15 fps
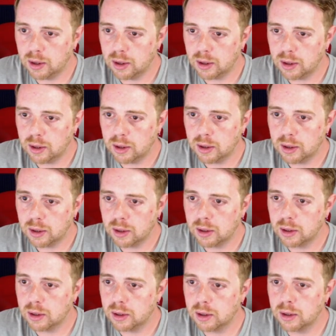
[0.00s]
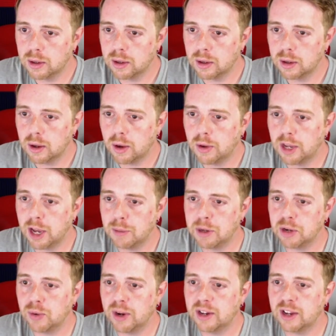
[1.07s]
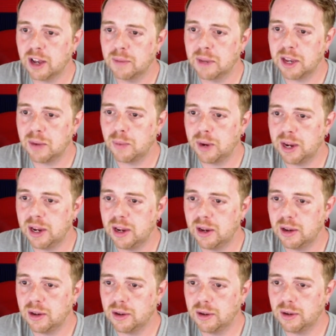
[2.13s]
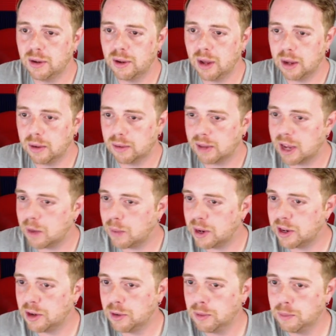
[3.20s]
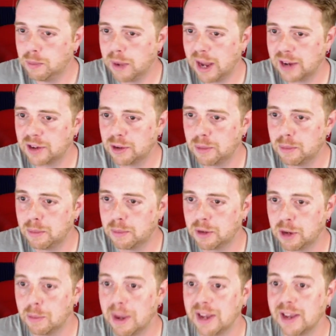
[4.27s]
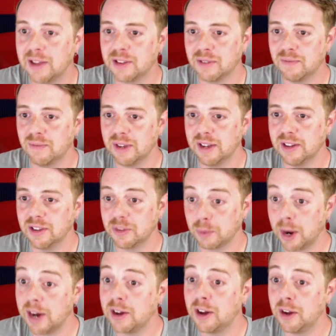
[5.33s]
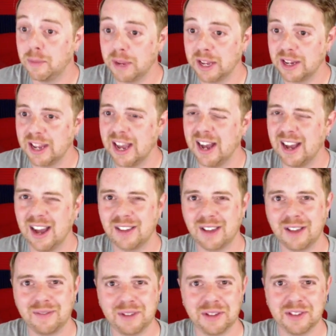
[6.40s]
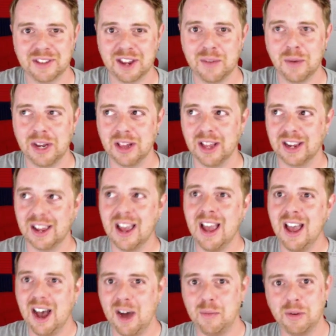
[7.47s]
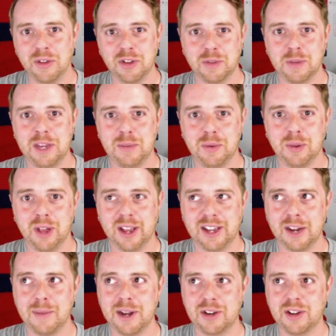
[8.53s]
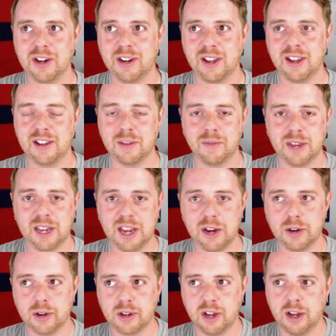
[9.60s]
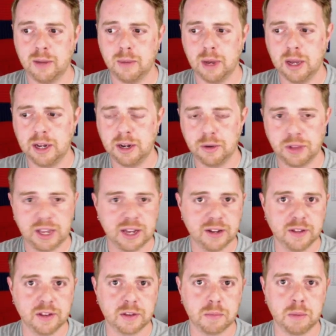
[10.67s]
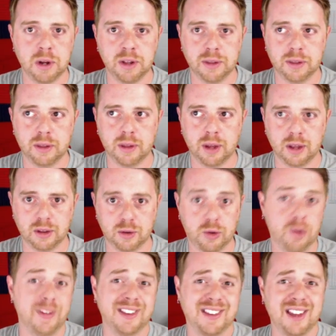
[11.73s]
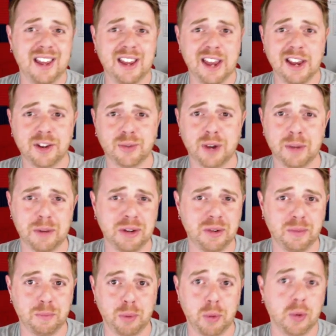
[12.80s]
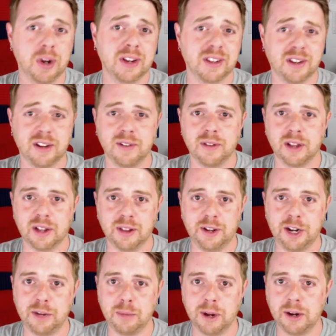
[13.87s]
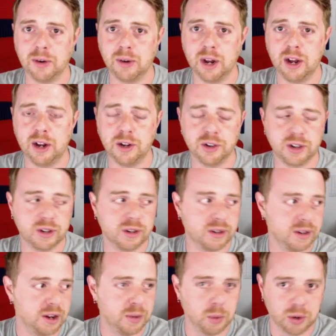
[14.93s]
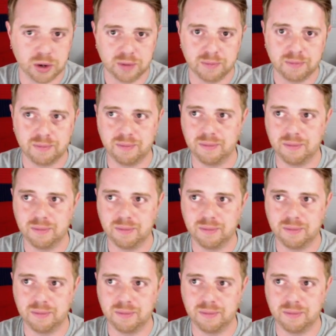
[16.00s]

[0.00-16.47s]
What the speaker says: Oh yeah, been a great time. Can't wait. Can't wait to back to making some vids. Right on, man. Yeah, I feel the same way. Like I'm one of those people. Like, and I'm actually going to take some vacation time near the end of this month, sort of a staycation where I'm going to do boring stuff like clean out my garage and work on.